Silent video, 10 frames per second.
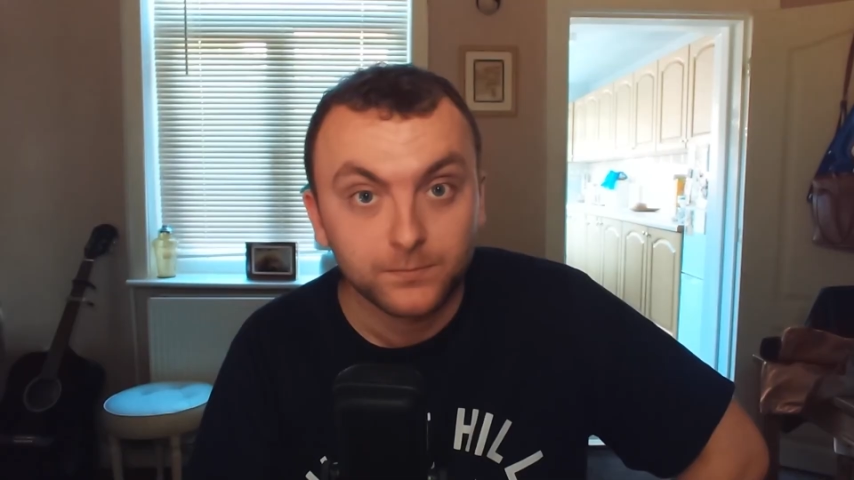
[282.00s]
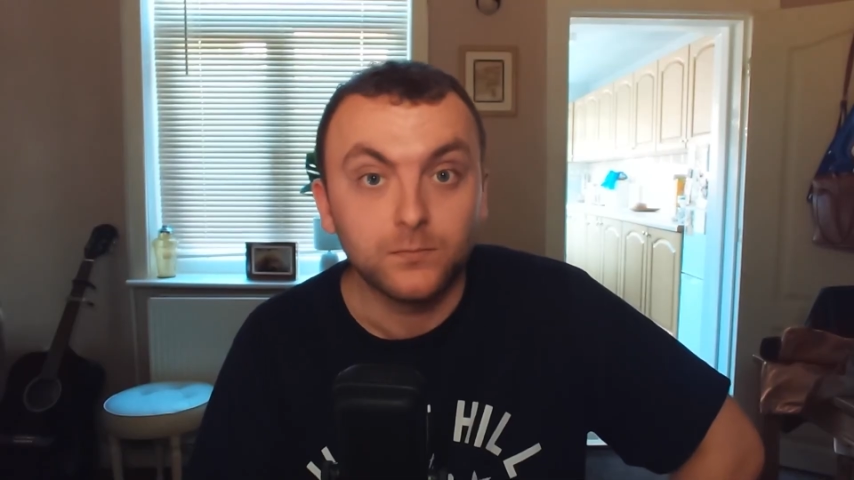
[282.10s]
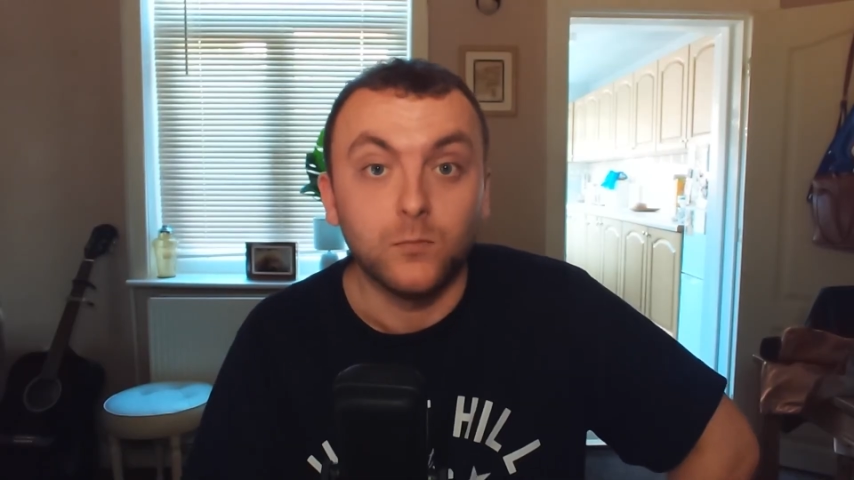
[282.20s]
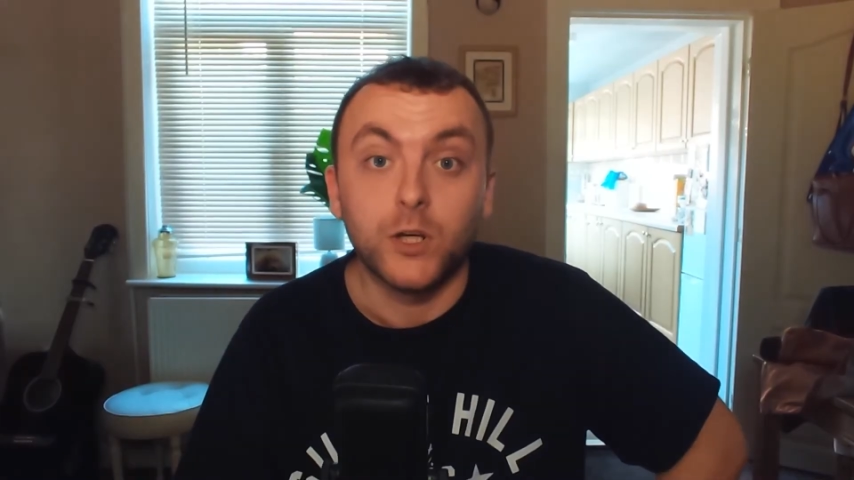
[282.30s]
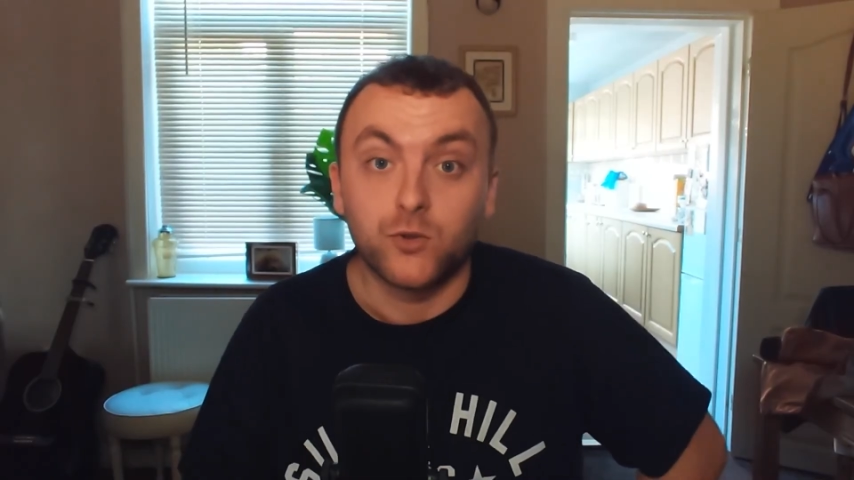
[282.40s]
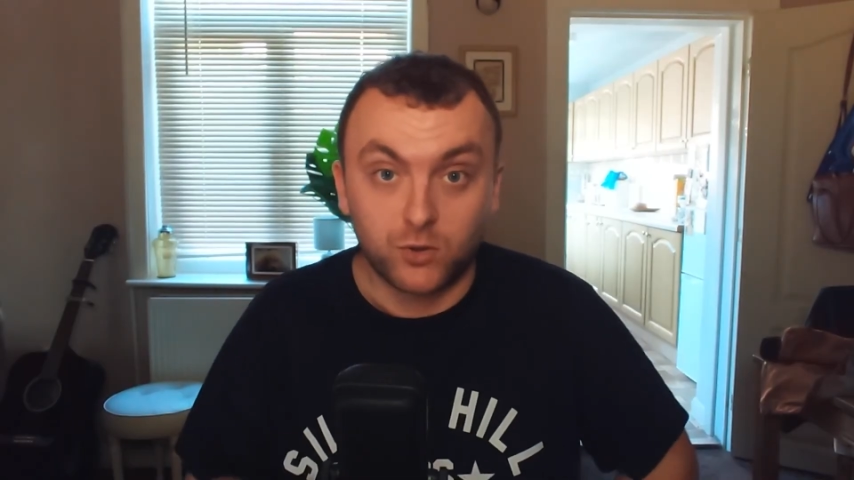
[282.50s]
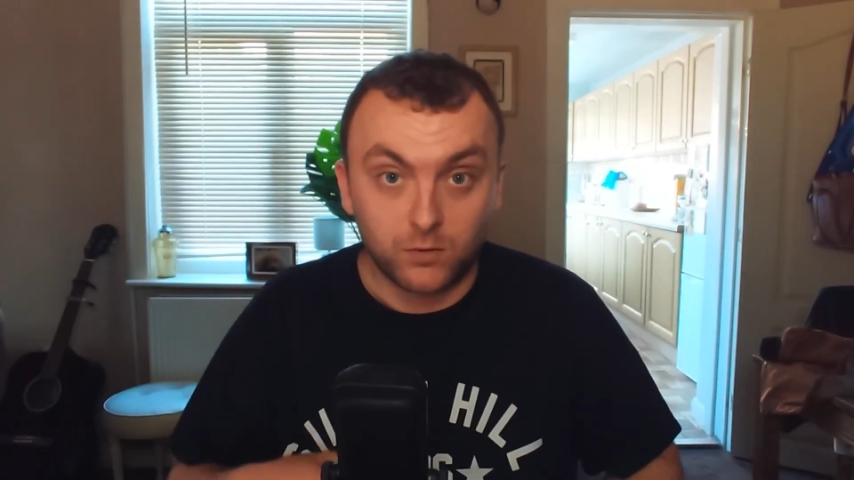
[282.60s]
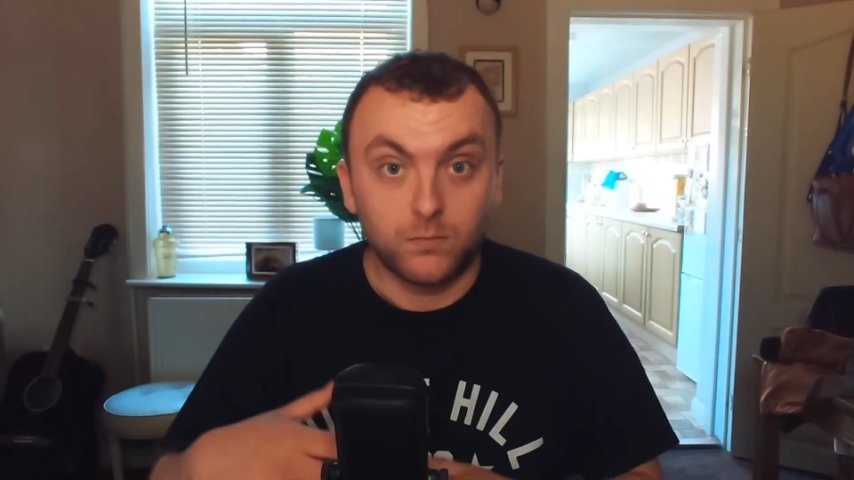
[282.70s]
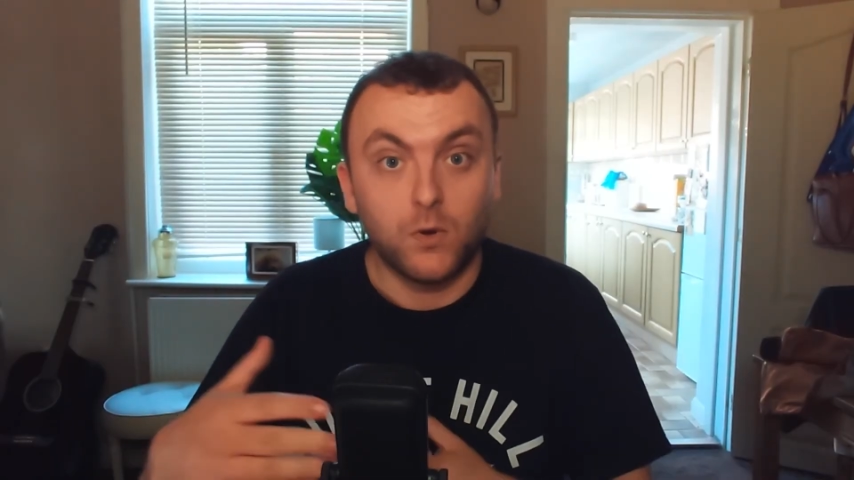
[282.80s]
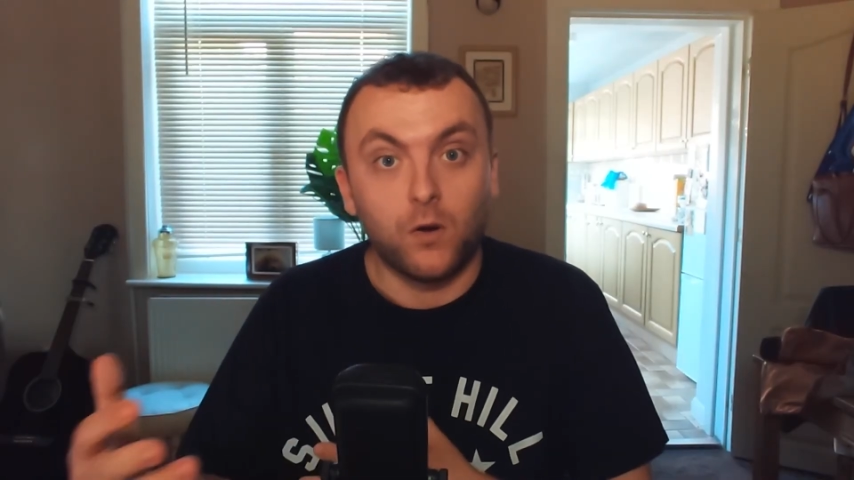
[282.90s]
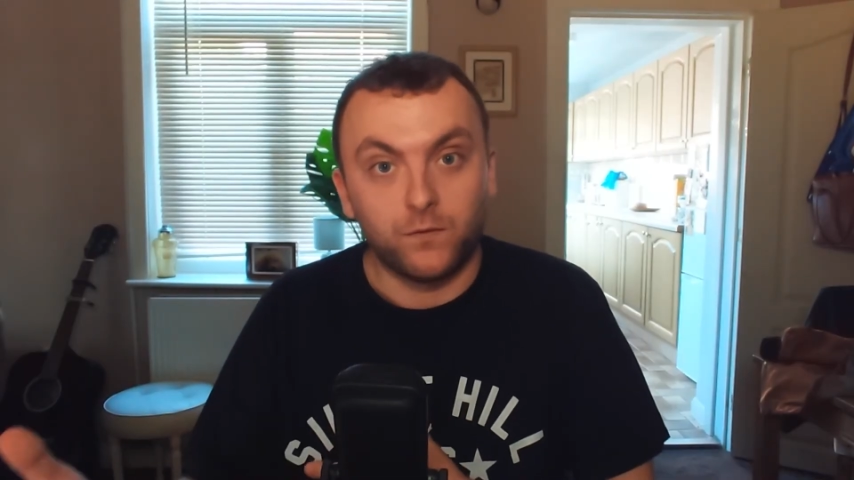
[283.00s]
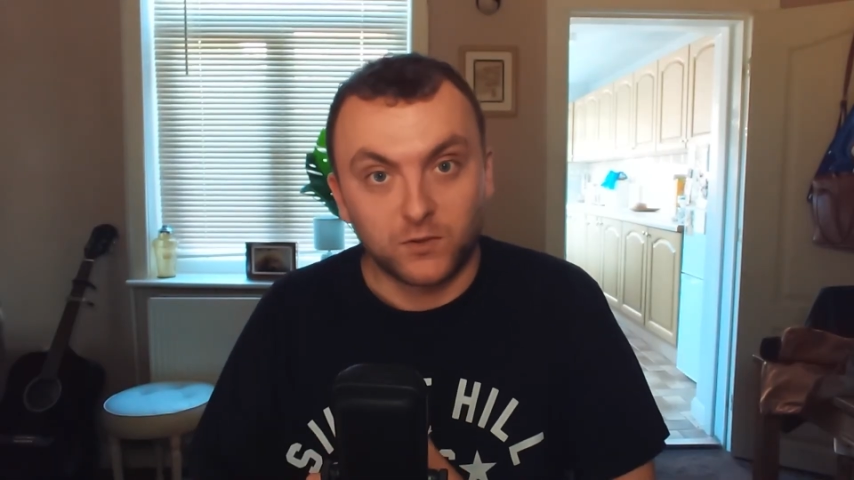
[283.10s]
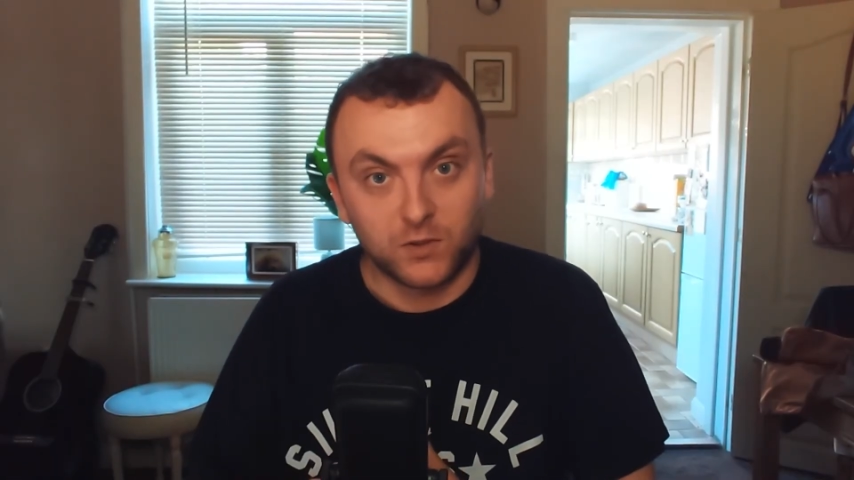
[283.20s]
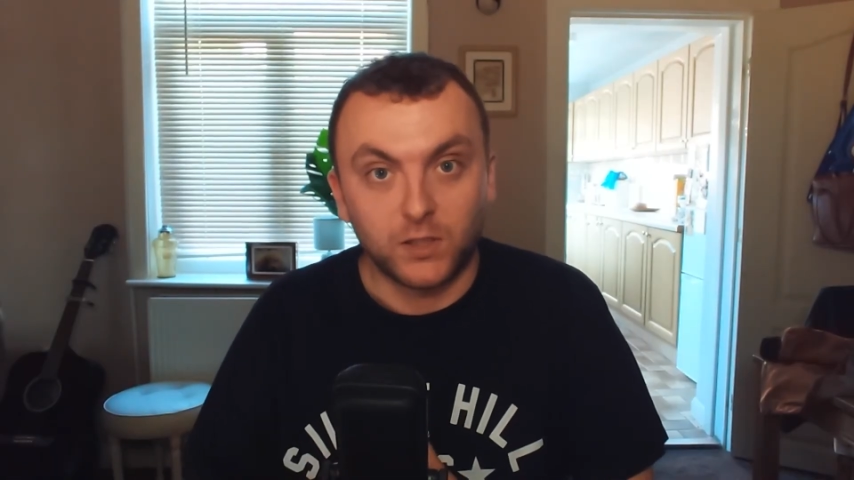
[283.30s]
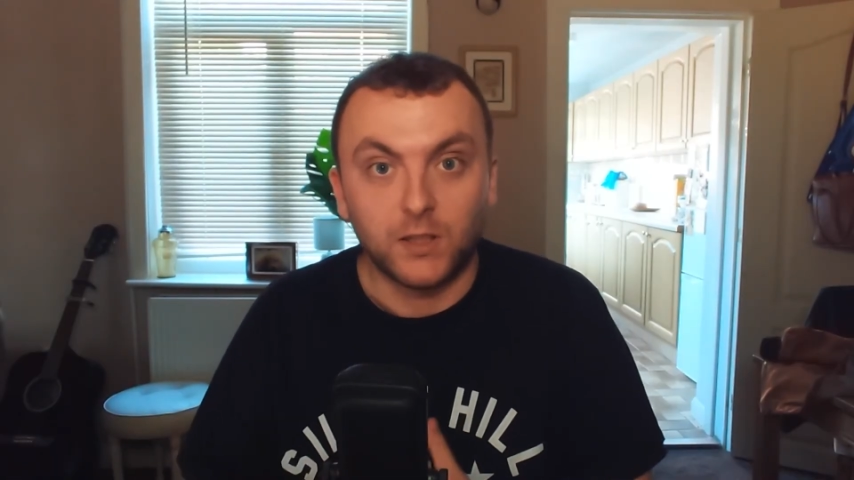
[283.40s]
which,
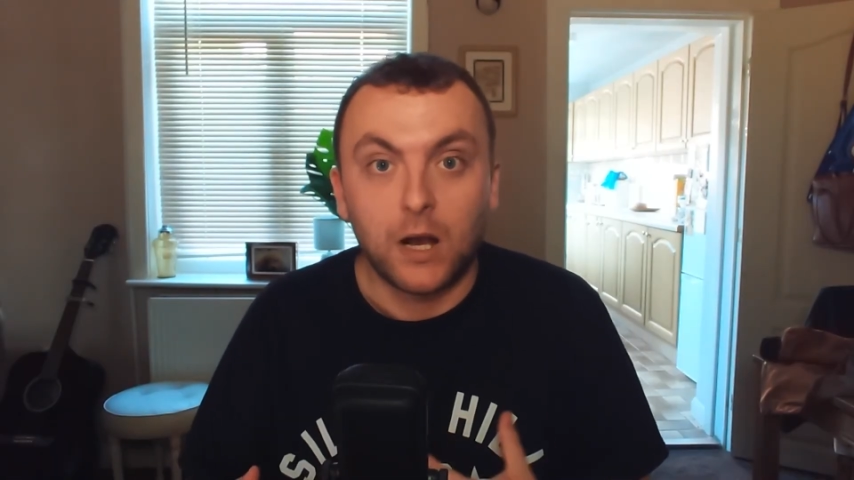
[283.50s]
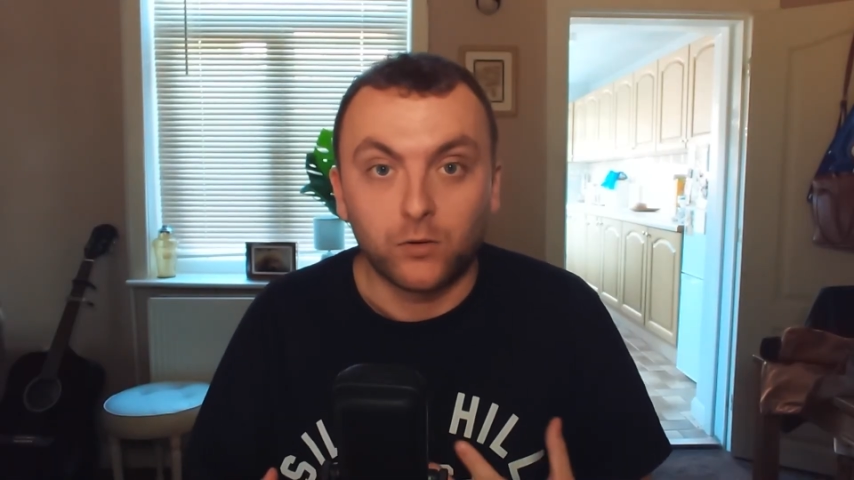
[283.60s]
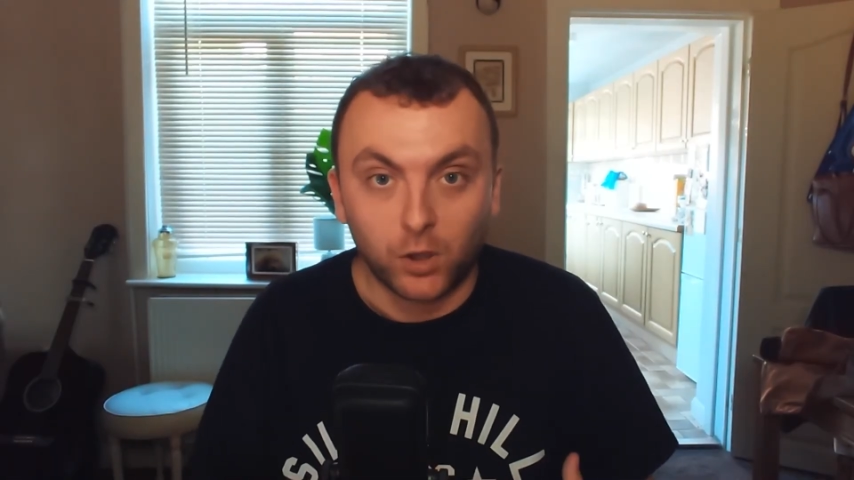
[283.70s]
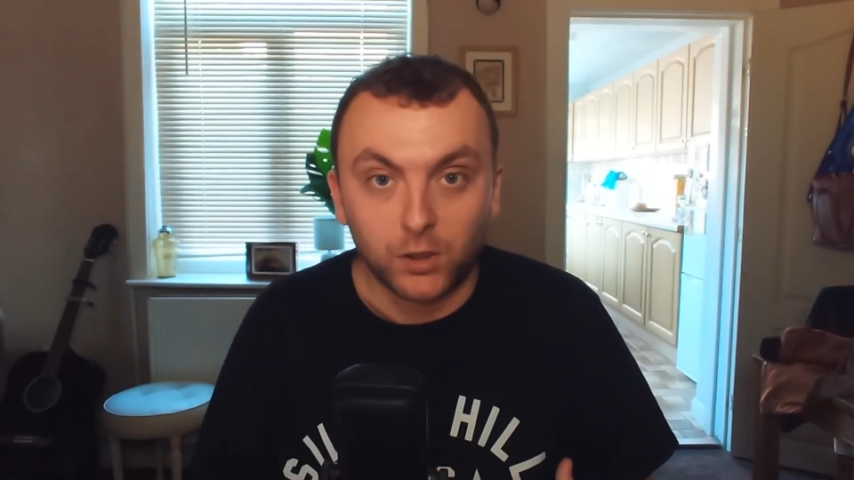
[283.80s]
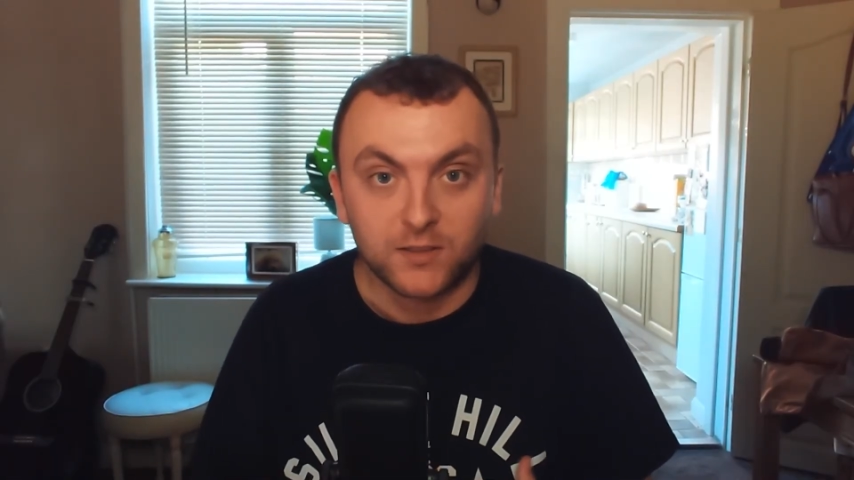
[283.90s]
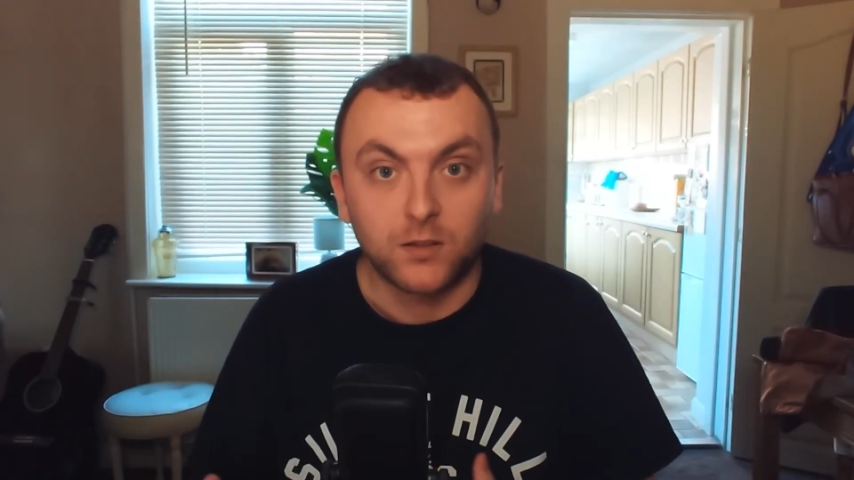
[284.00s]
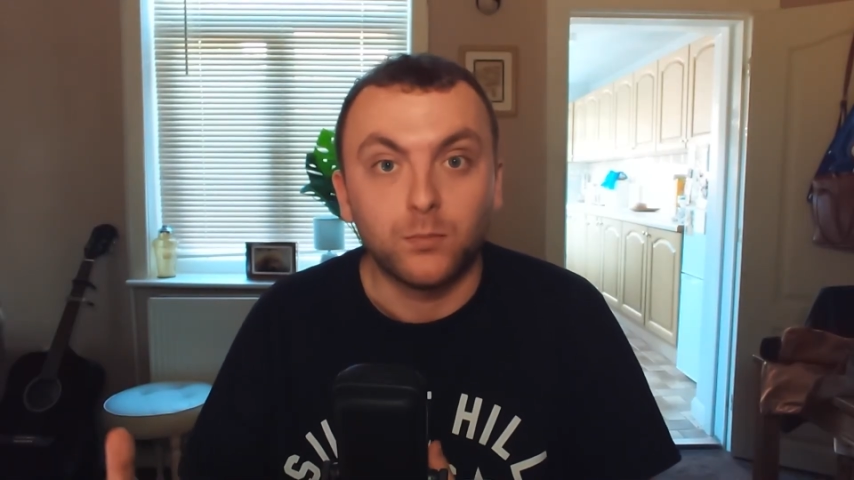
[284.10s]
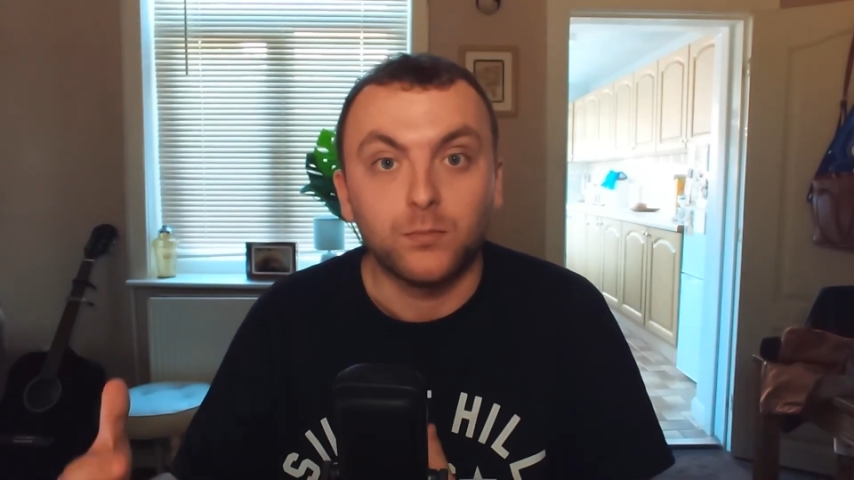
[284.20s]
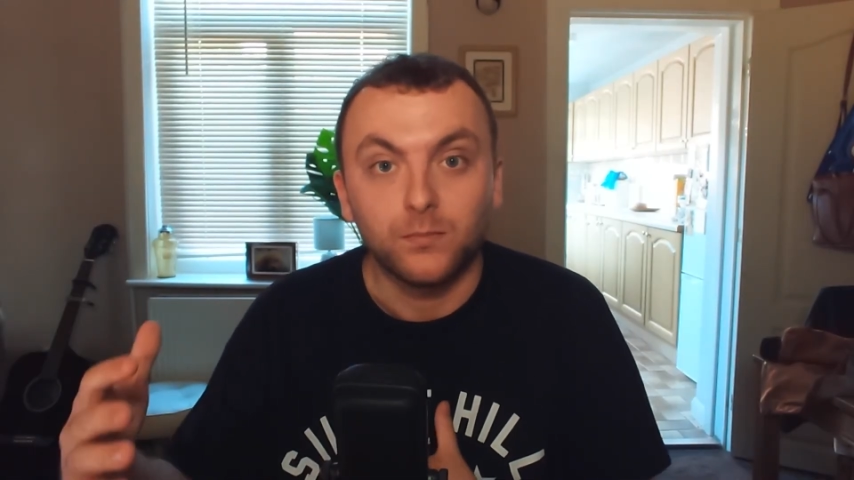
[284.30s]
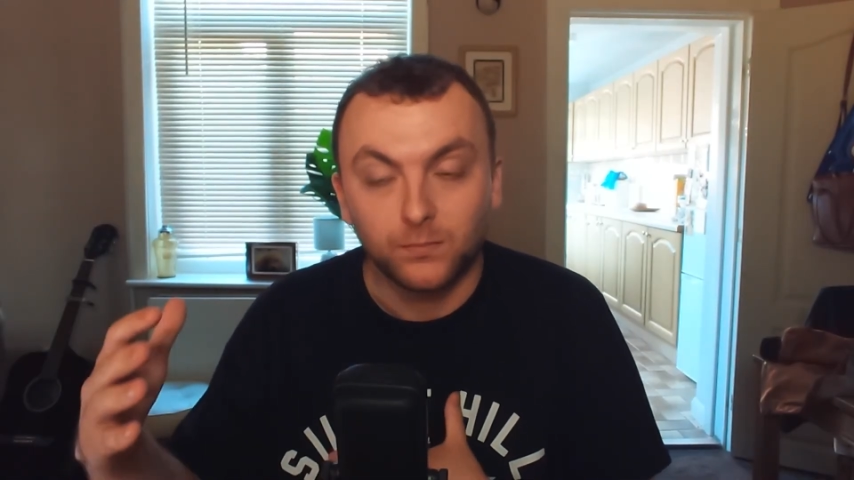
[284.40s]
obviously, alcoholism